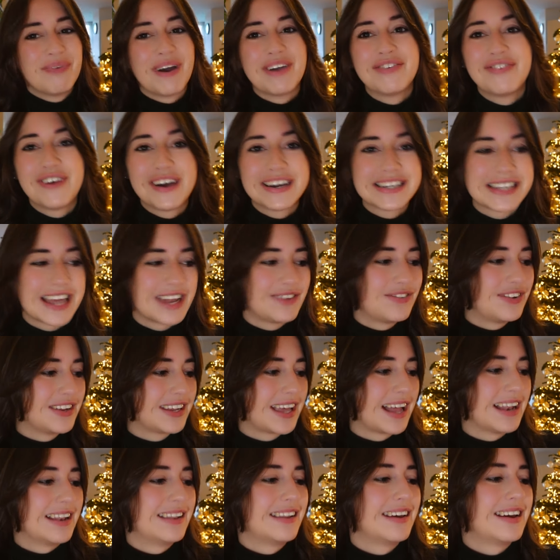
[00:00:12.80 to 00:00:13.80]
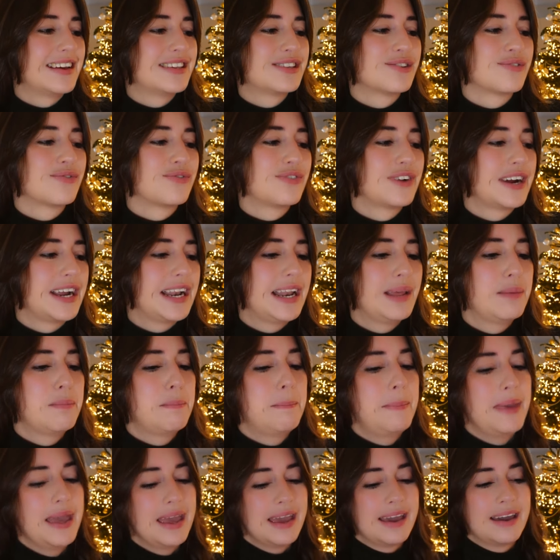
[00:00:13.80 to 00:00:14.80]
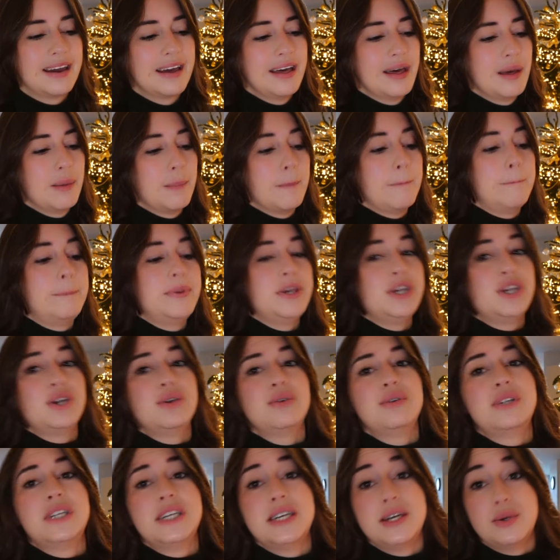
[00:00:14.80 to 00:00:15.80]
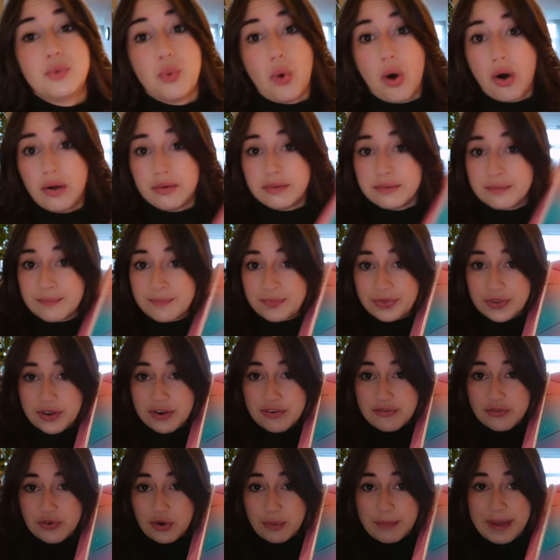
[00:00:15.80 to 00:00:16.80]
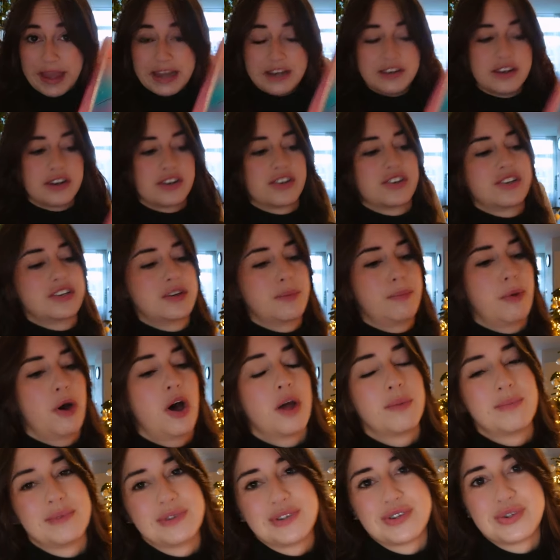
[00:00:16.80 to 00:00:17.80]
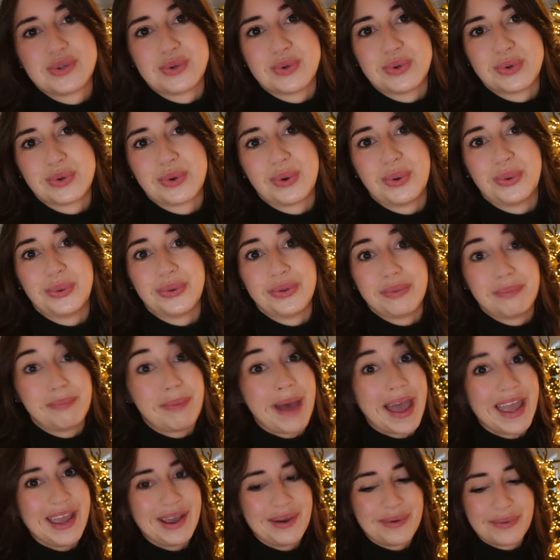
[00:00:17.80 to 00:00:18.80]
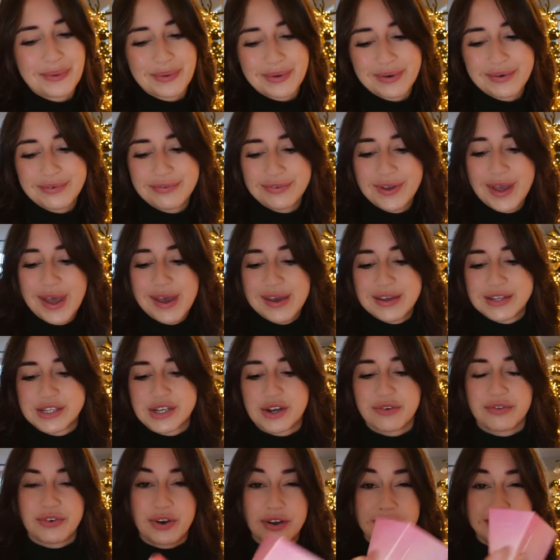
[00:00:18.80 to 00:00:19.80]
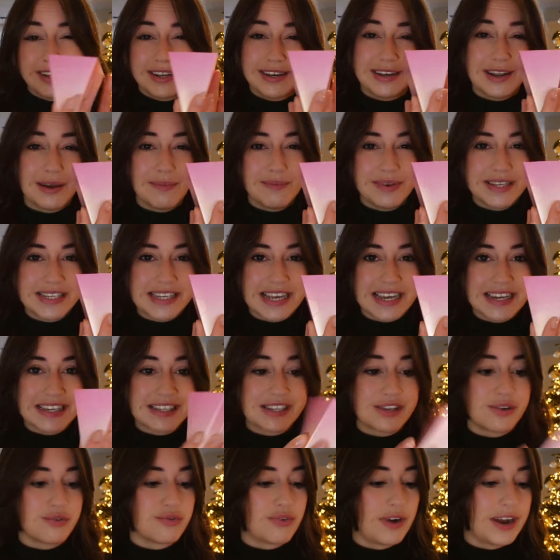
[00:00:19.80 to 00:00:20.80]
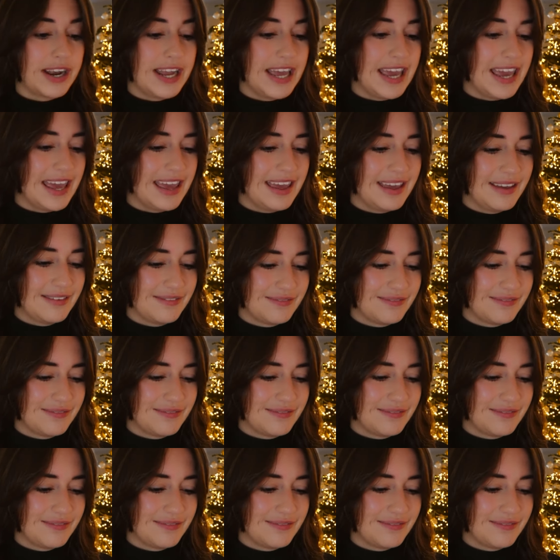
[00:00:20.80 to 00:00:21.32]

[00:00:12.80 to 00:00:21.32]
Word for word: my first advent calendar is a really big beauty one from a Dutch department store called Bijenkorf. So I've got number six right here.